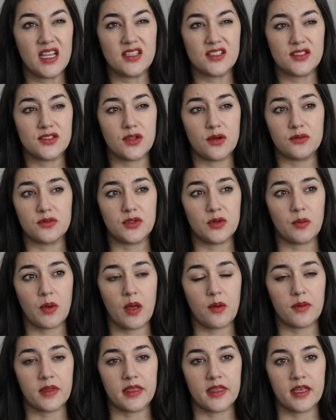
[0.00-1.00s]
just don't do
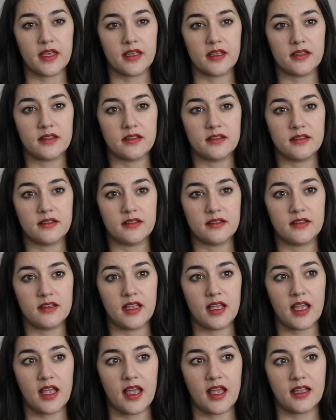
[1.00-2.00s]
well with it,
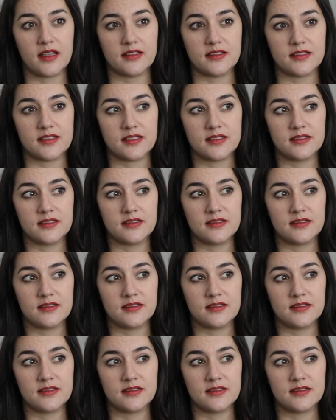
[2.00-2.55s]
and